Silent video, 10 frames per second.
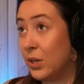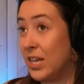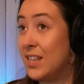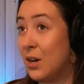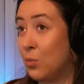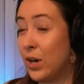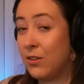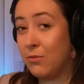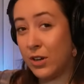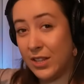hear that
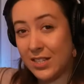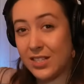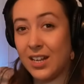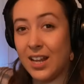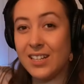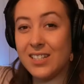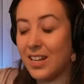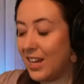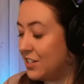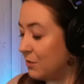waver and that slight
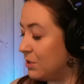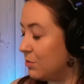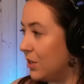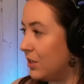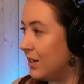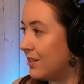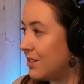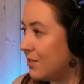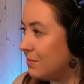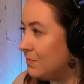slide up as well. Nice.
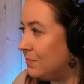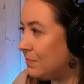My